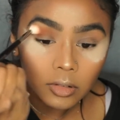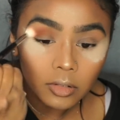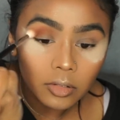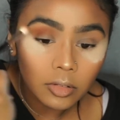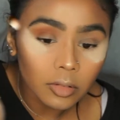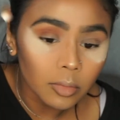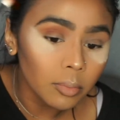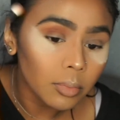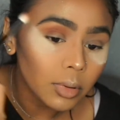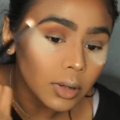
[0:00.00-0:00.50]

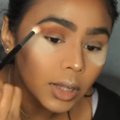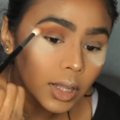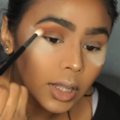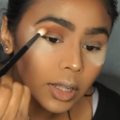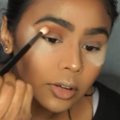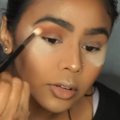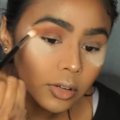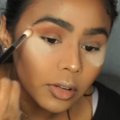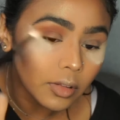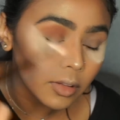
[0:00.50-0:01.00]
to
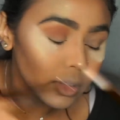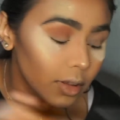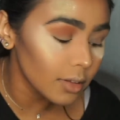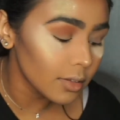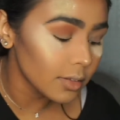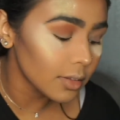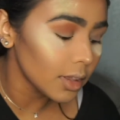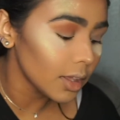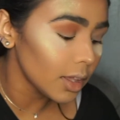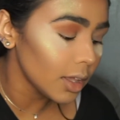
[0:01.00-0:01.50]
blend
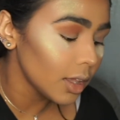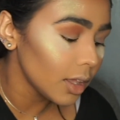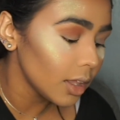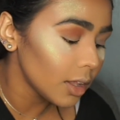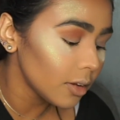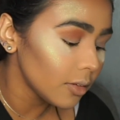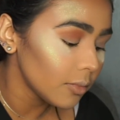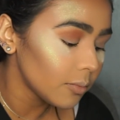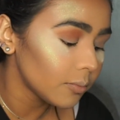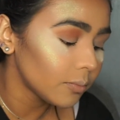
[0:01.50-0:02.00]
this
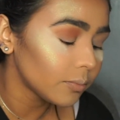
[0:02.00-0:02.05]
in.